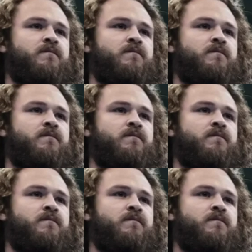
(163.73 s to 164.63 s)

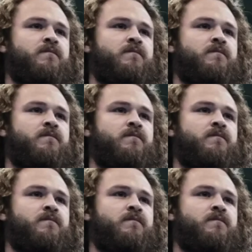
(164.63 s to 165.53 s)

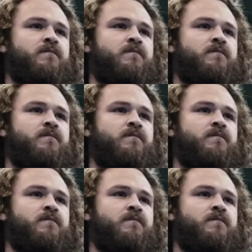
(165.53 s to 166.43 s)

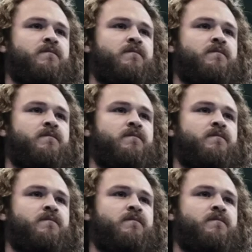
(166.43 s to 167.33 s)

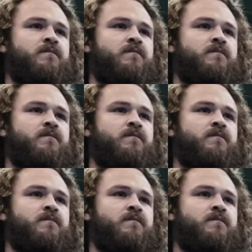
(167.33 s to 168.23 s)

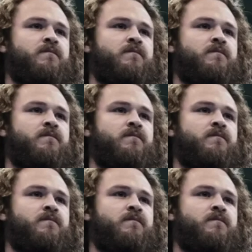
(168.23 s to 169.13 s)

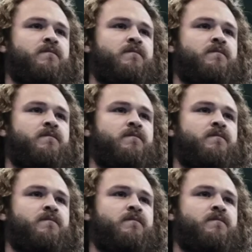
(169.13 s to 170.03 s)

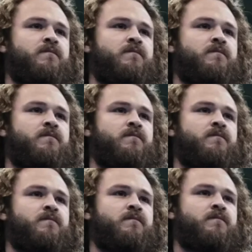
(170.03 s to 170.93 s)

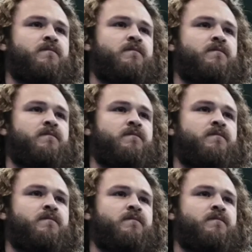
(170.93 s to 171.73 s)
(no lip movement)